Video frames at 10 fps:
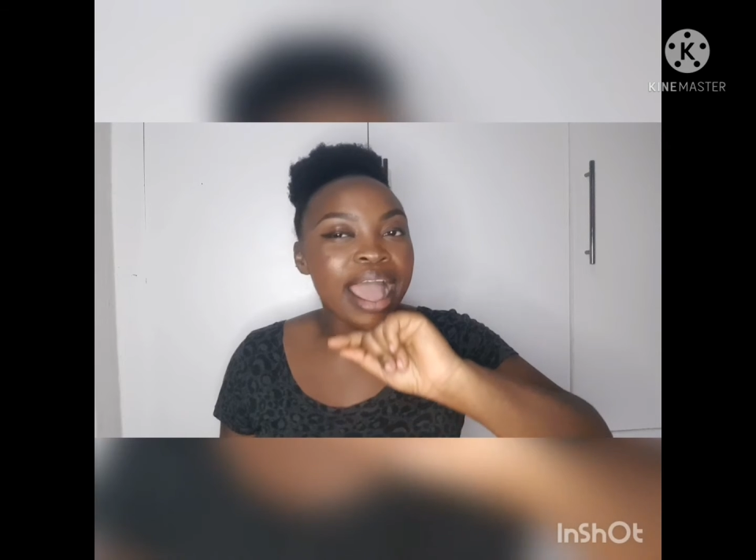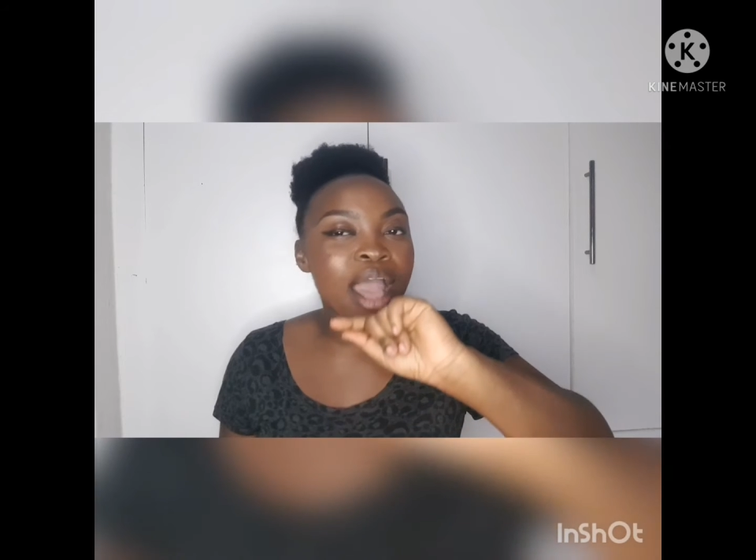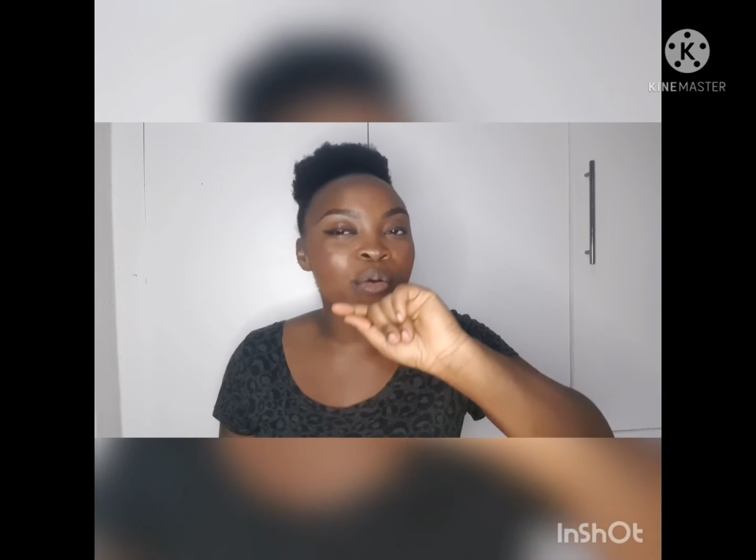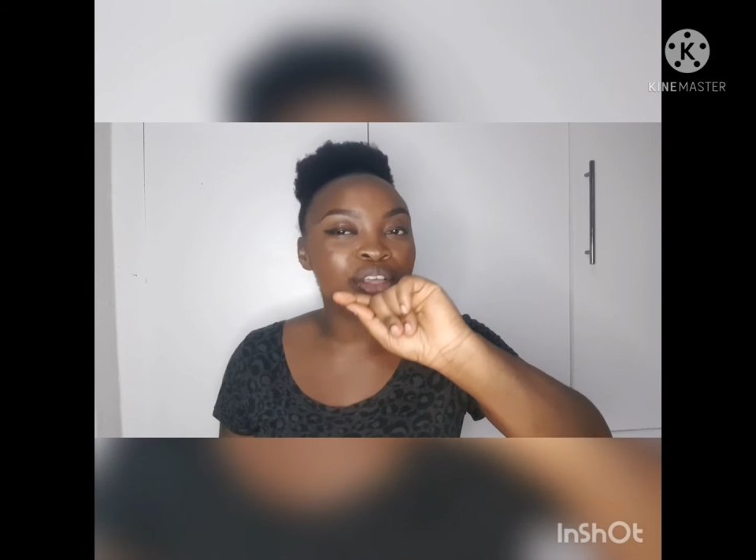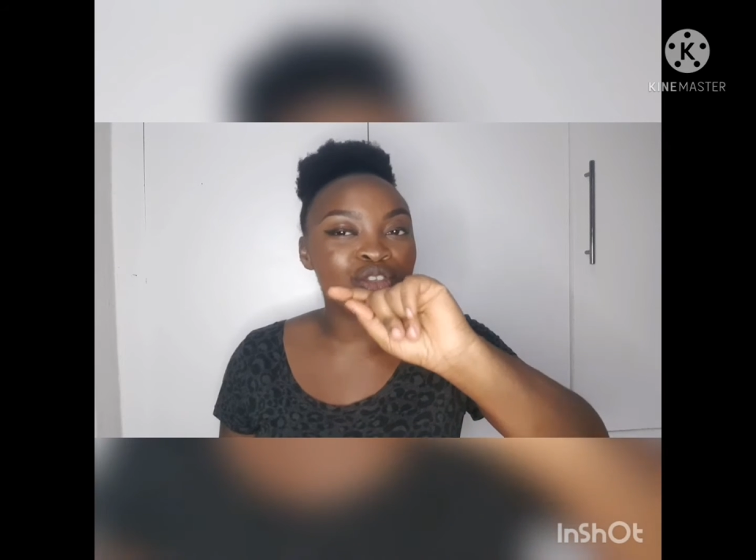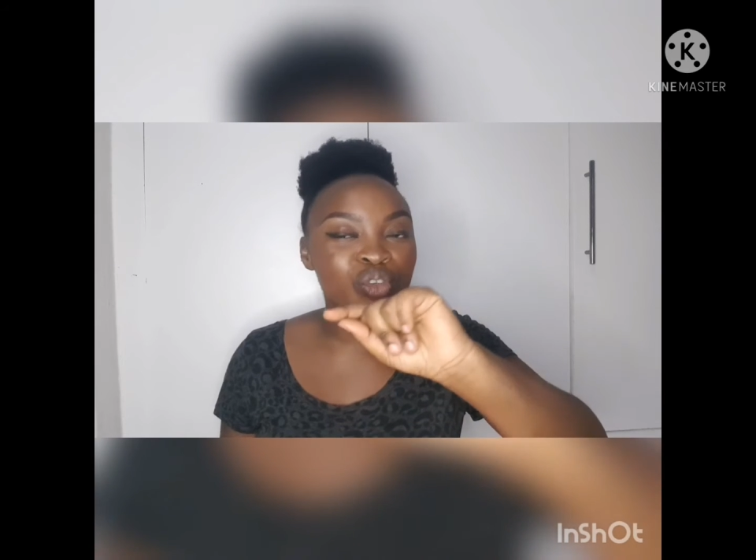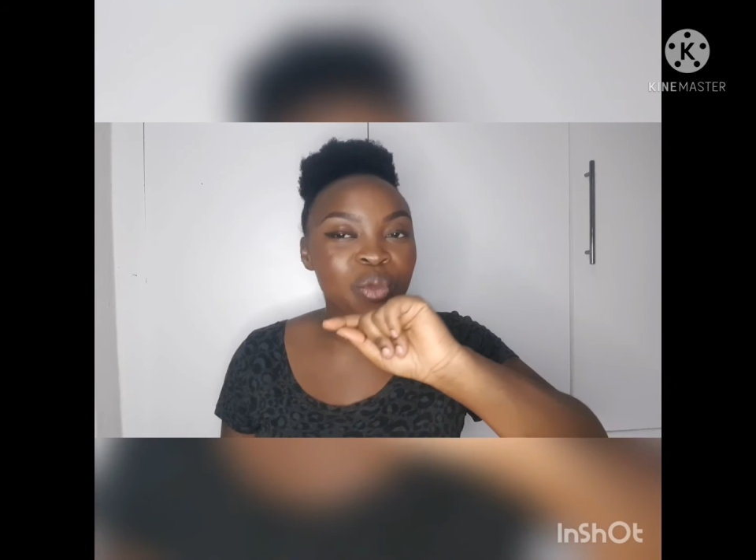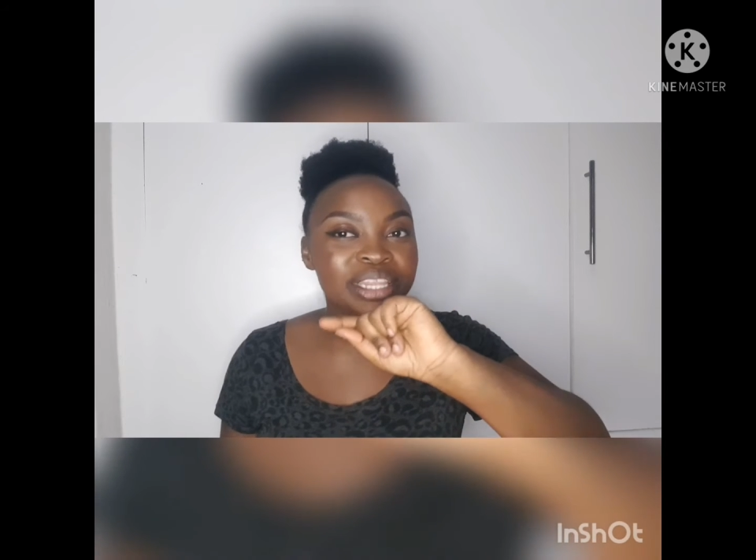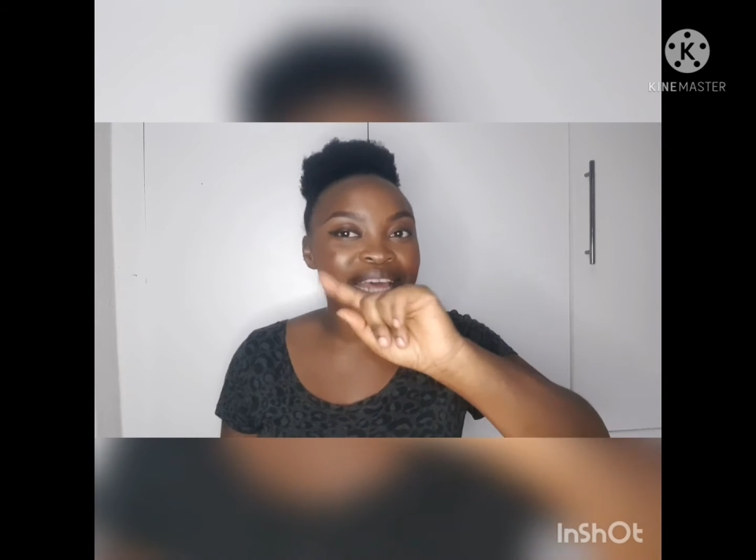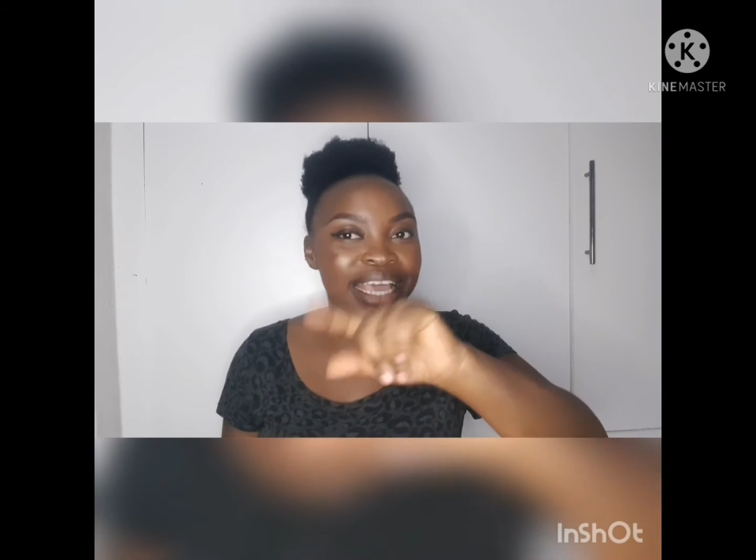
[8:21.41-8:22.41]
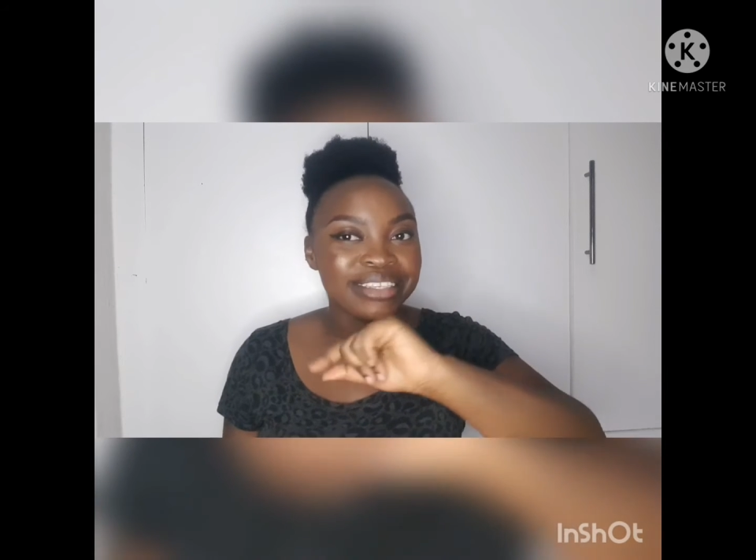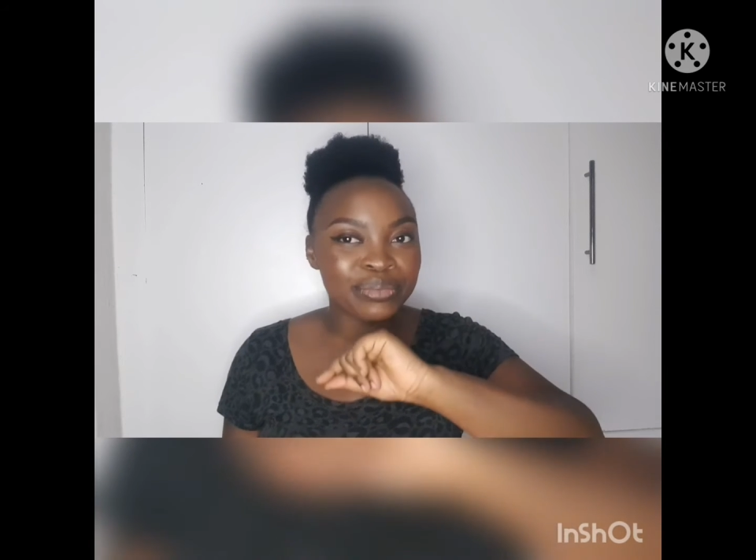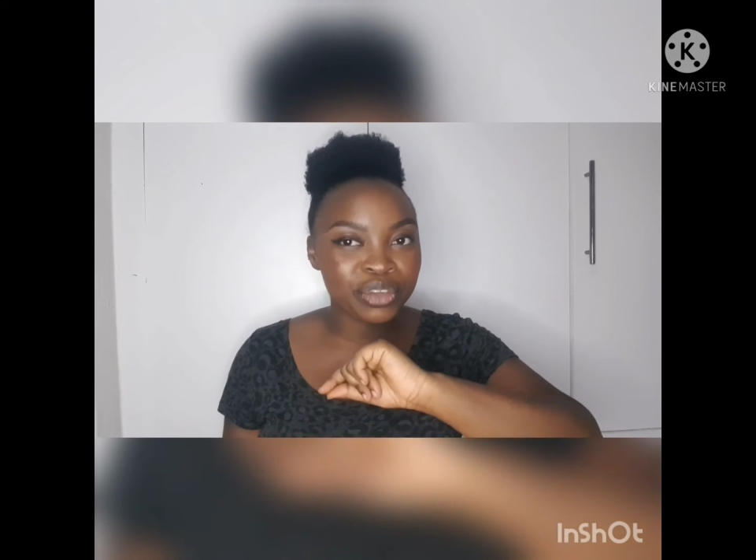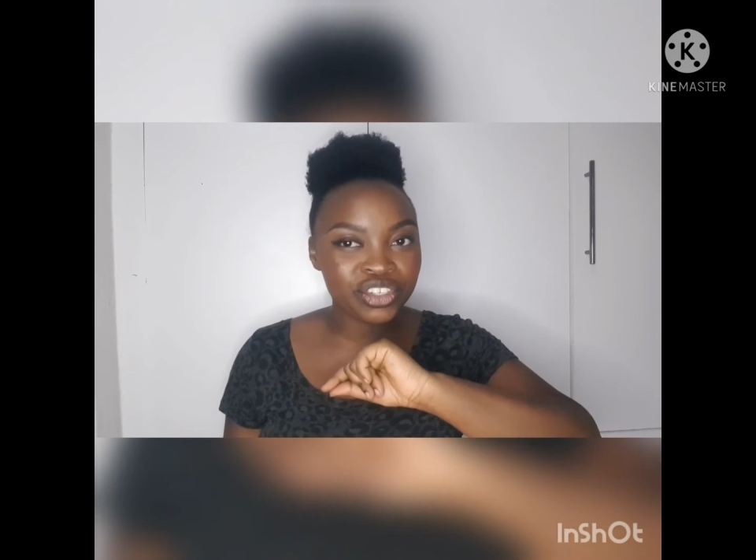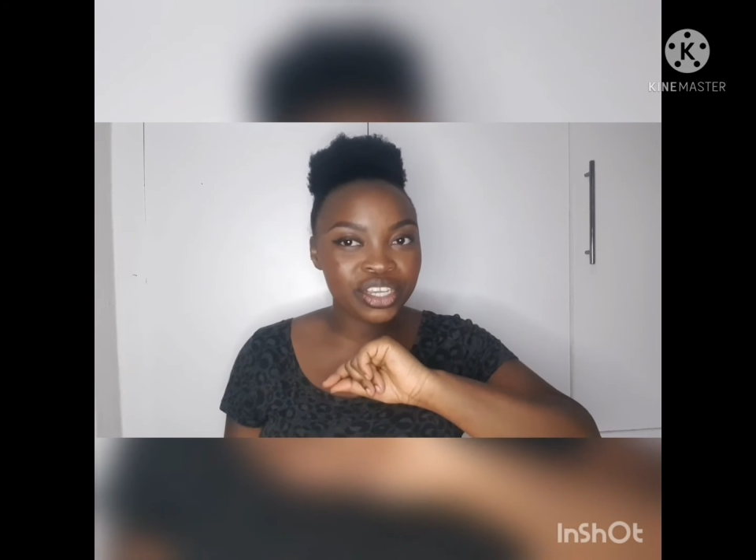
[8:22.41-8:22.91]
I was doing the
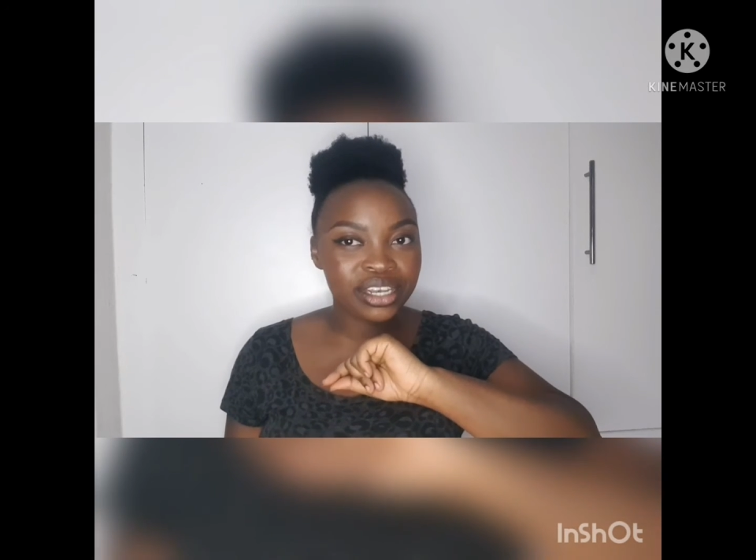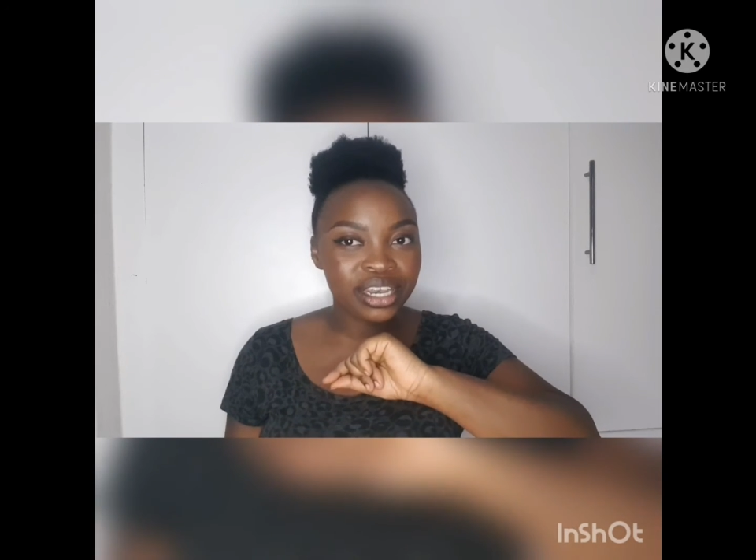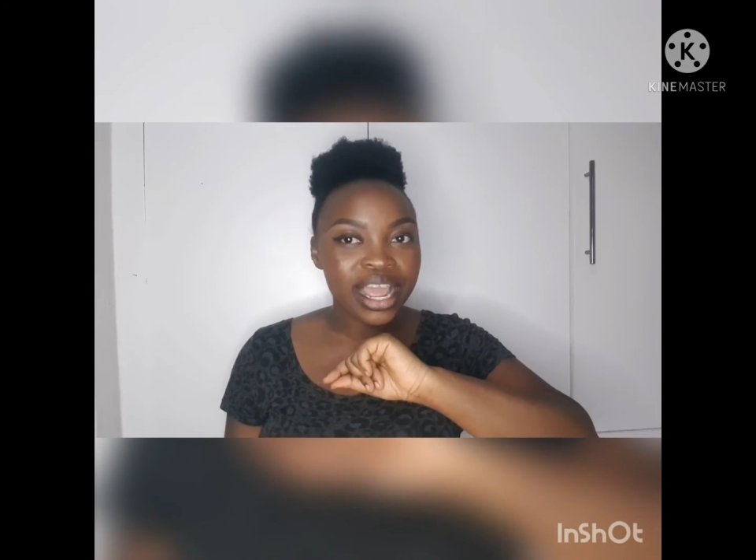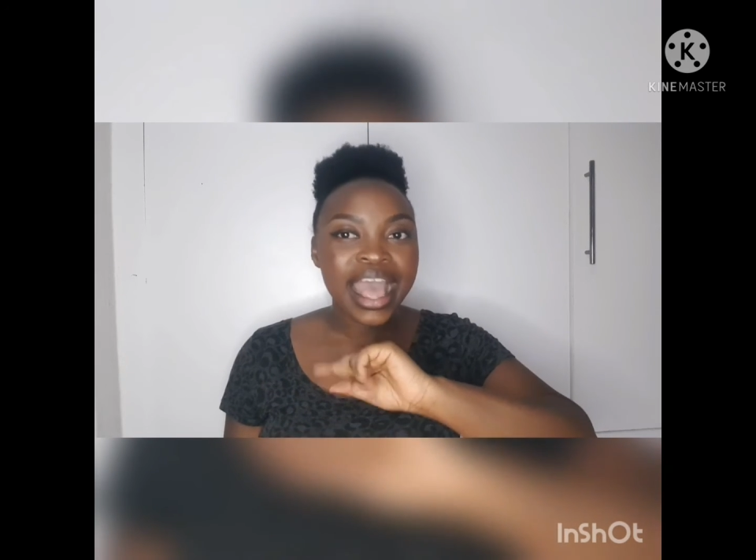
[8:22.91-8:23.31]
exhibition,